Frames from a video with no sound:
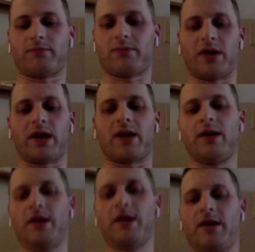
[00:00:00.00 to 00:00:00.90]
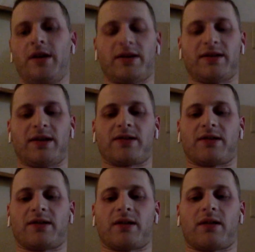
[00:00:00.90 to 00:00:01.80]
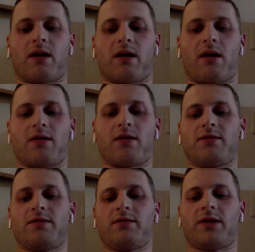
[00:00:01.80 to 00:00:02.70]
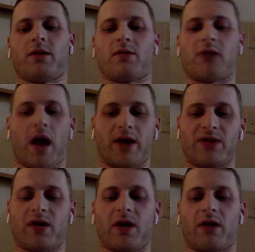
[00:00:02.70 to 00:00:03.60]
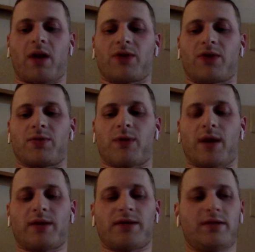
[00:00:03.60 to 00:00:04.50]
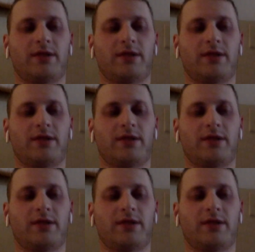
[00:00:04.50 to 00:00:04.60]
league, it says that there are 9 starting roster spots,